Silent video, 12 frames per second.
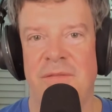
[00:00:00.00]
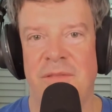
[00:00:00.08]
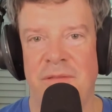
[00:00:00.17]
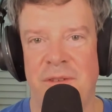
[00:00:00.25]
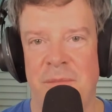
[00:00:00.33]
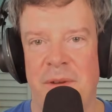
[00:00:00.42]

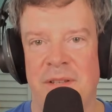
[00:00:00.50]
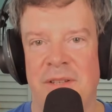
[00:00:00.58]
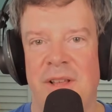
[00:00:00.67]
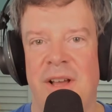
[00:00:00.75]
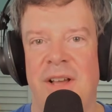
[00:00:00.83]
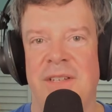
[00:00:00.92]
15
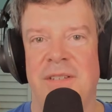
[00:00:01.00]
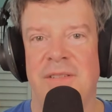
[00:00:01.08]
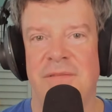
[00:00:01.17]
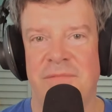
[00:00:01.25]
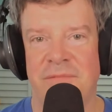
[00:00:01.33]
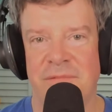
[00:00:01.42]
minutes
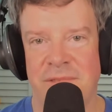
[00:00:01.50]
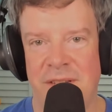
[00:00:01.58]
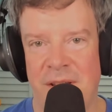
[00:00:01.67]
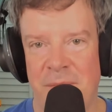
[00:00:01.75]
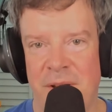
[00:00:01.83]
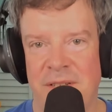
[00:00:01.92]
lost,
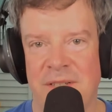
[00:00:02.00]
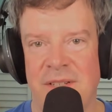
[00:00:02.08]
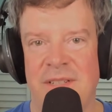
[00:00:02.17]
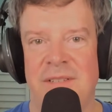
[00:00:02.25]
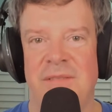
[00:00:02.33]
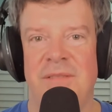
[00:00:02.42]
10 minutes
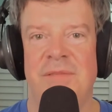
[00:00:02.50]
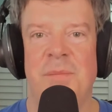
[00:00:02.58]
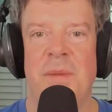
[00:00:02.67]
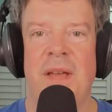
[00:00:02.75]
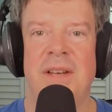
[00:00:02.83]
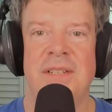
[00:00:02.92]

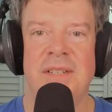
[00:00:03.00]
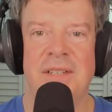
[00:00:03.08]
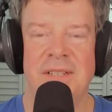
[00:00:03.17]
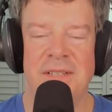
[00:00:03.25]
spent.